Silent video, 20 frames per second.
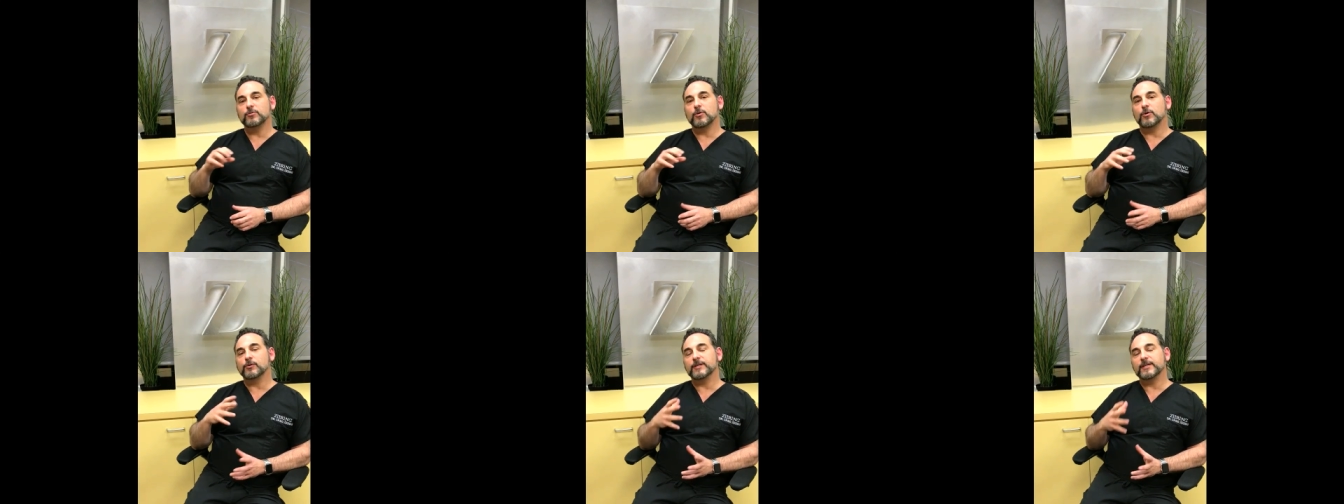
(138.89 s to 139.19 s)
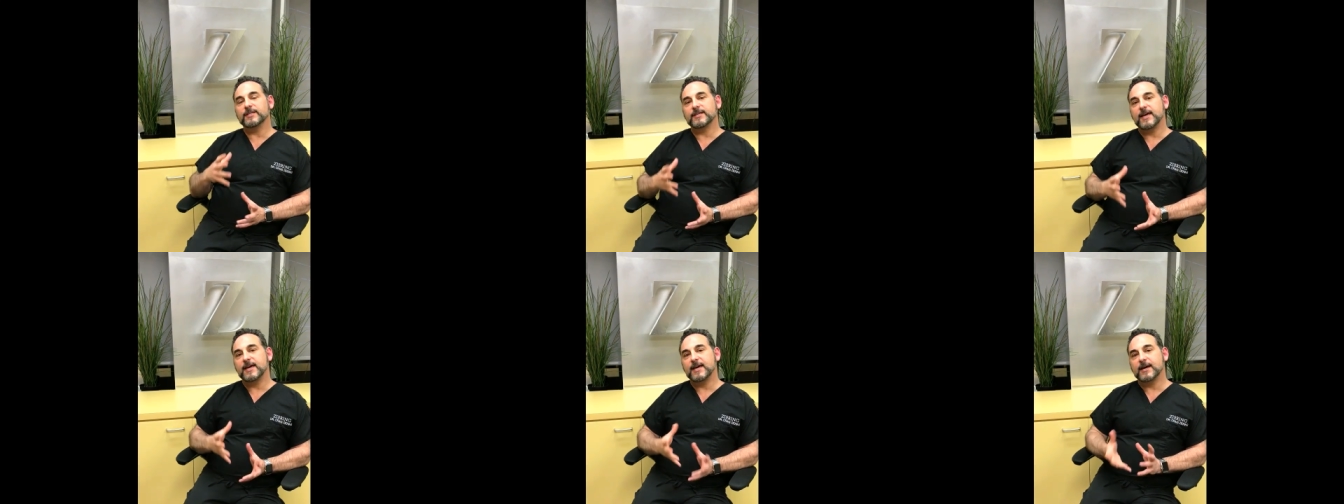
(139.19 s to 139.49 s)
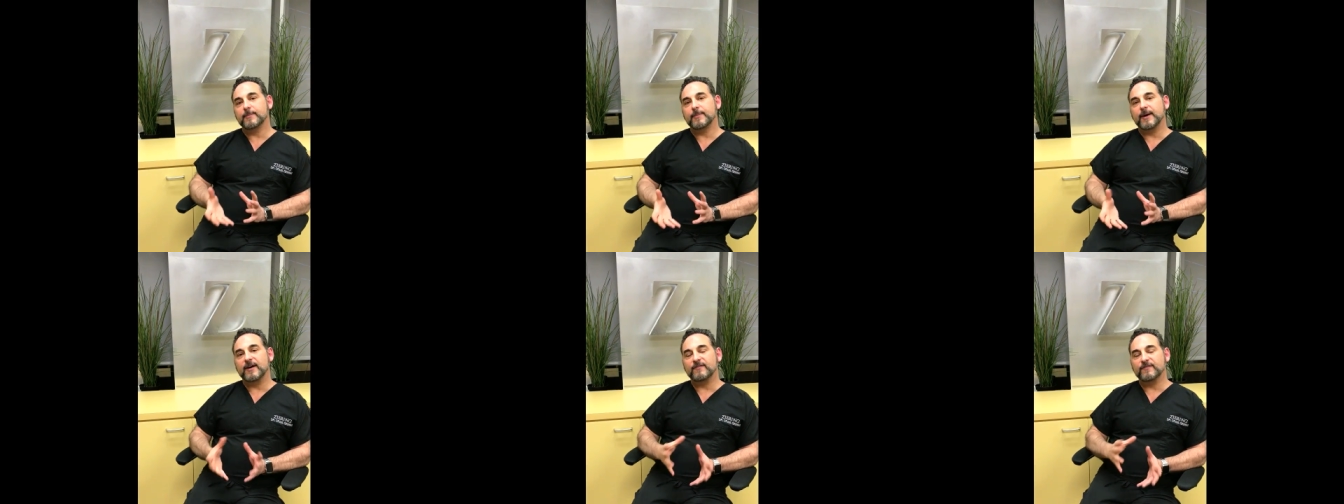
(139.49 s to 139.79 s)
you only
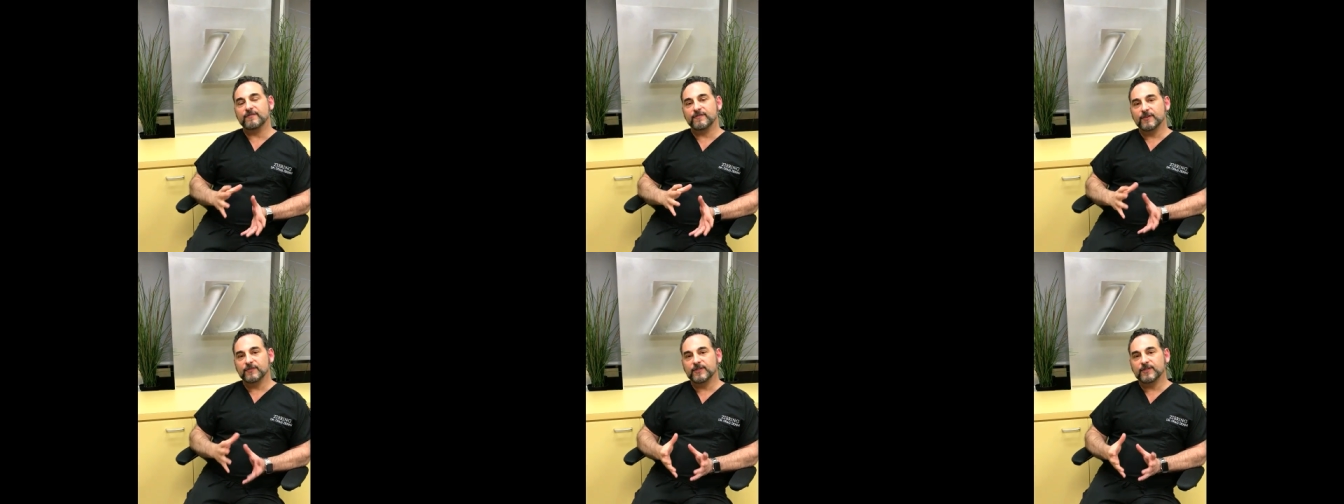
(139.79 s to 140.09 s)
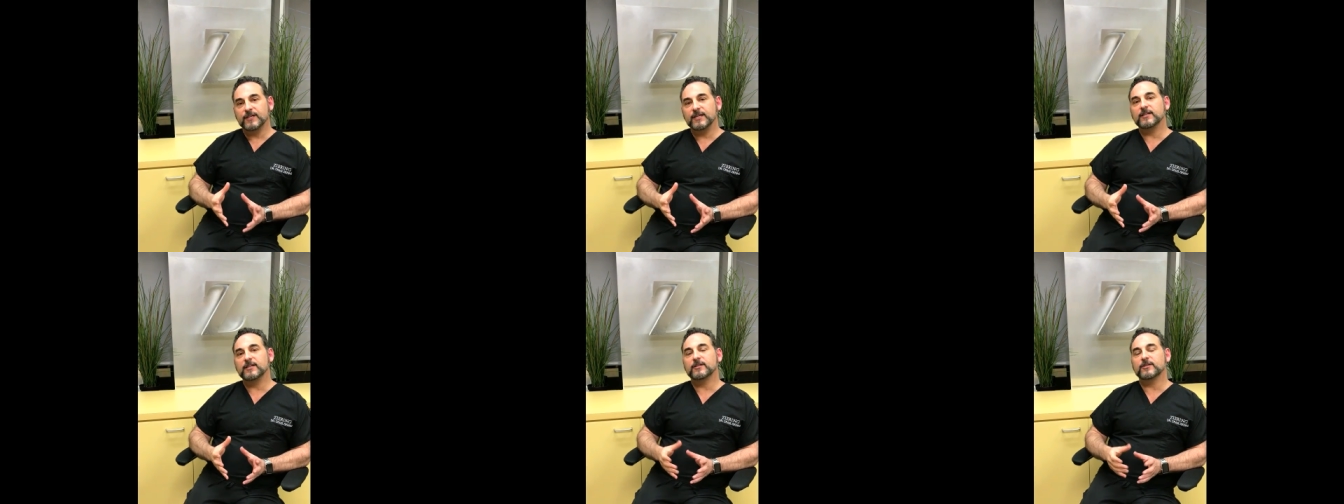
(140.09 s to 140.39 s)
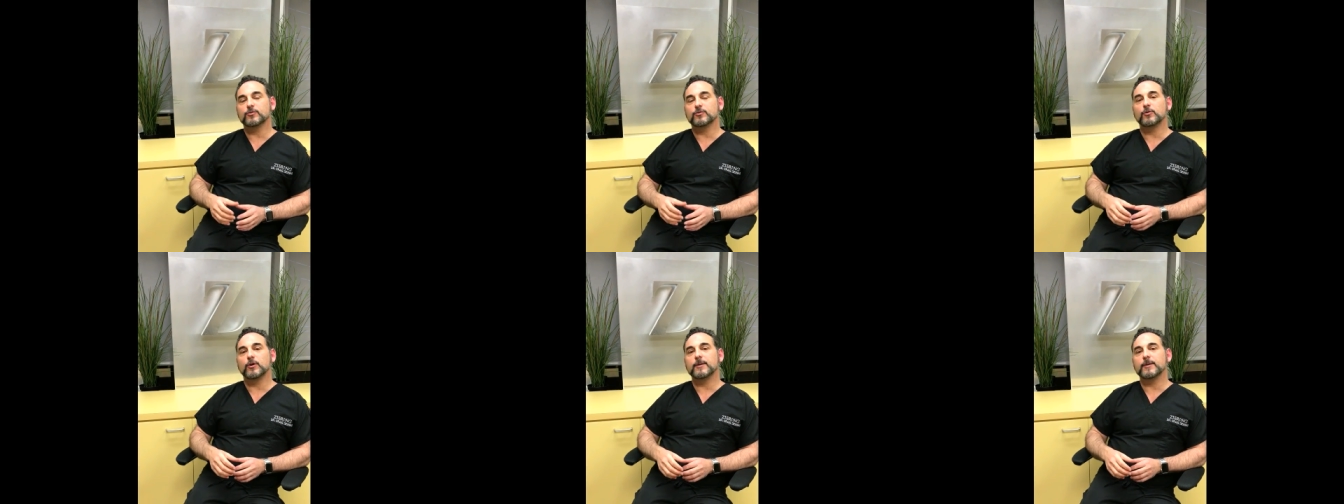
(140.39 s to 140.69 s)
take about
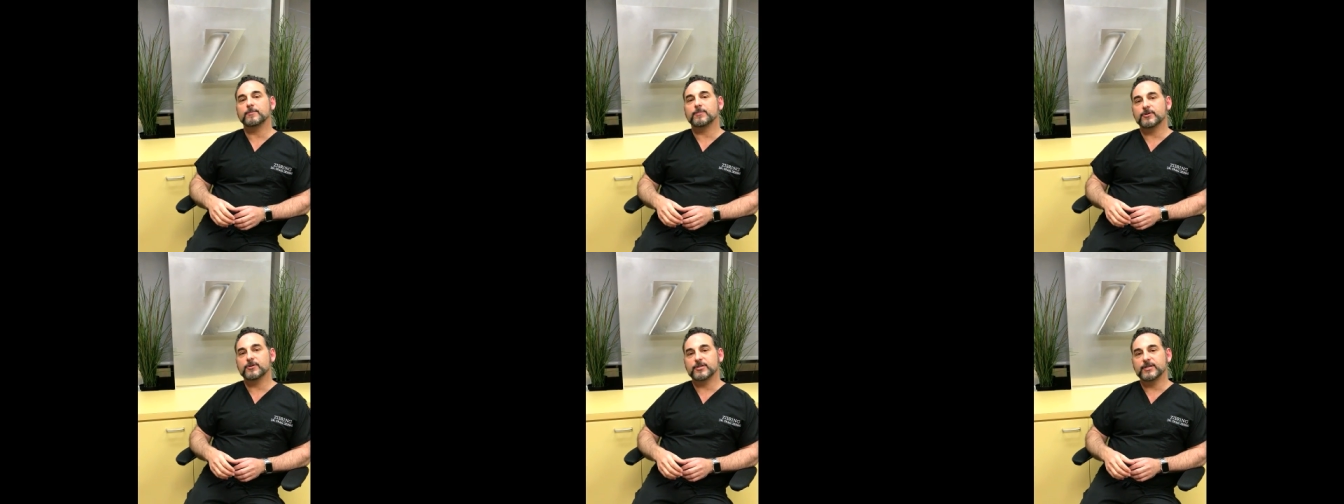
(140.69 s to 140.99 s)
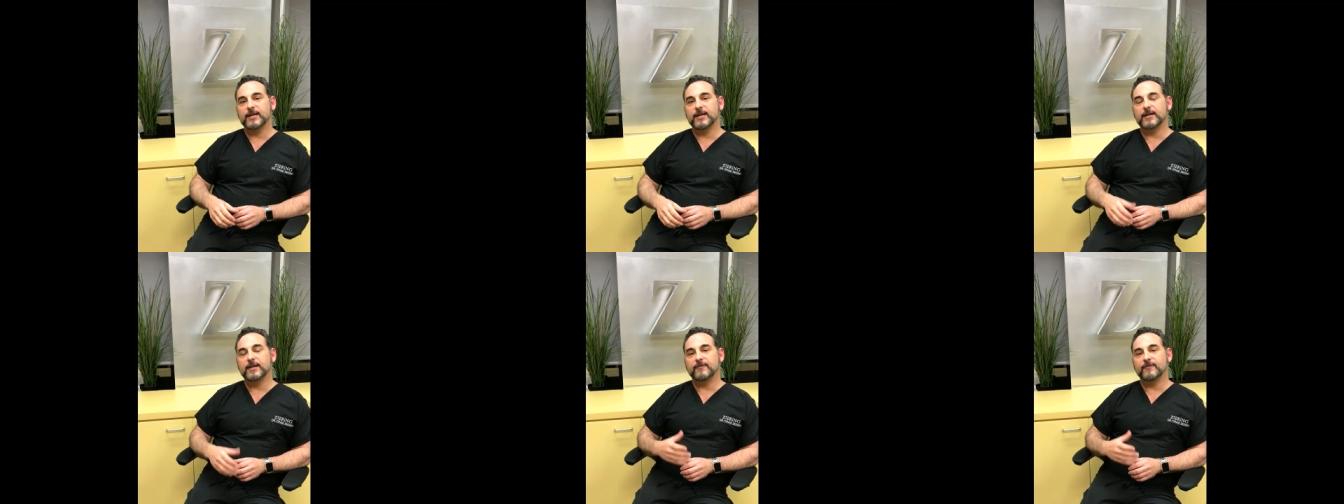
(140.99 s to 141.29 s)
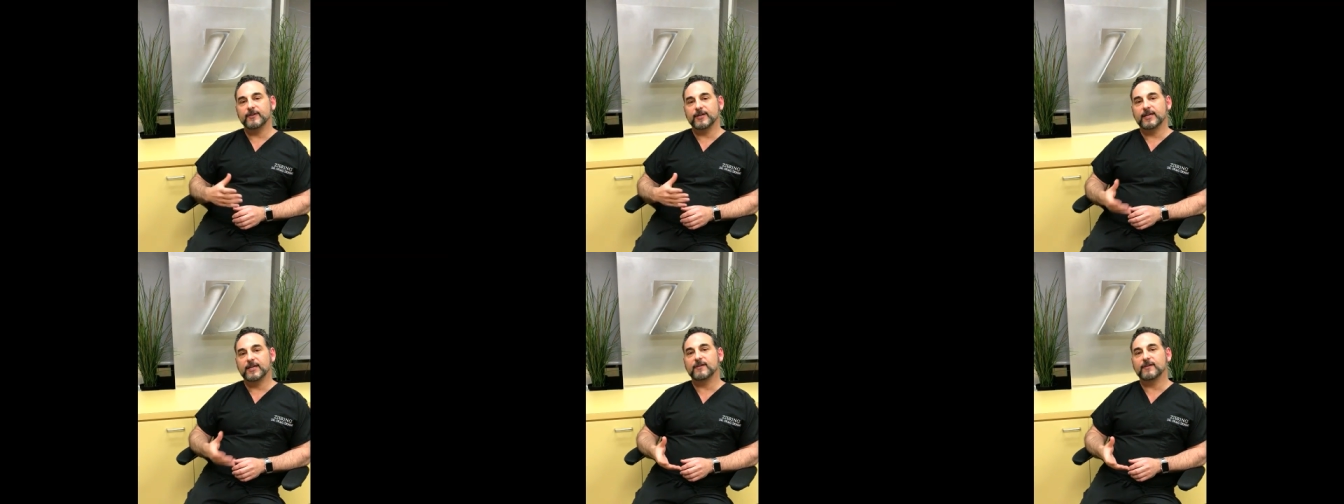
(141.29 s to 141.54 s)
15 to 20%